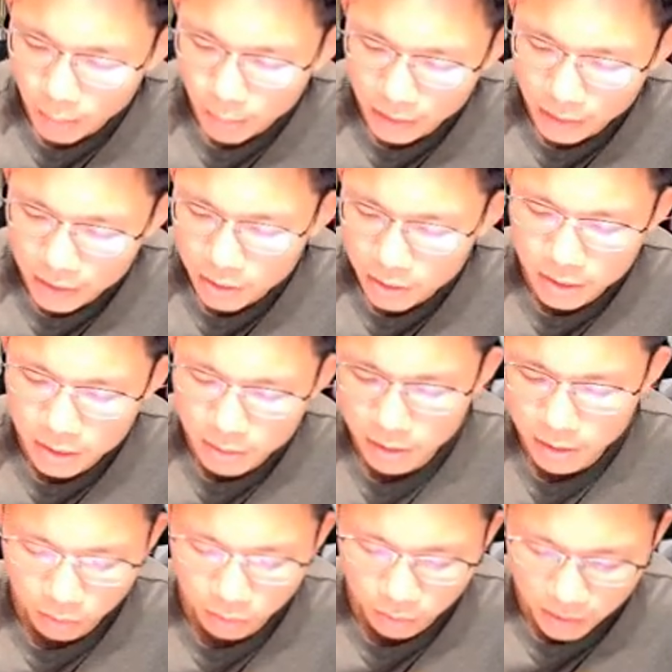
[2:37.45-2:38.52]
this one is based on
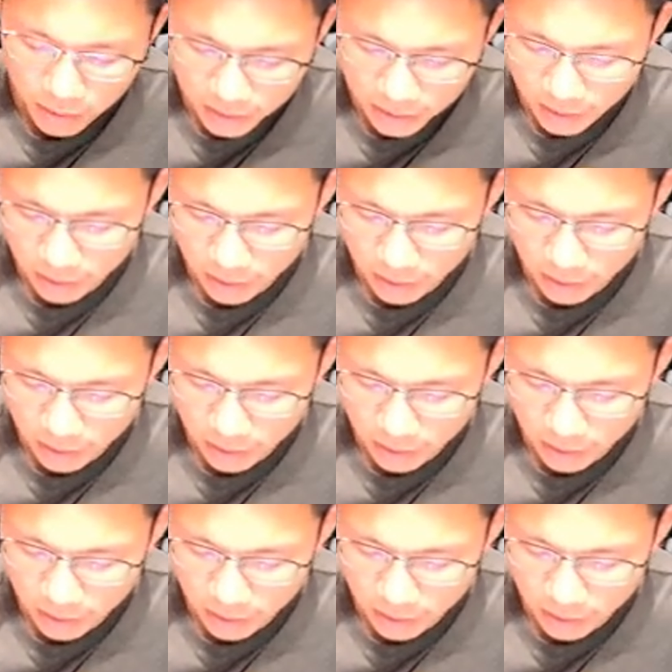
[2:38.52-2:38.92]
today's date.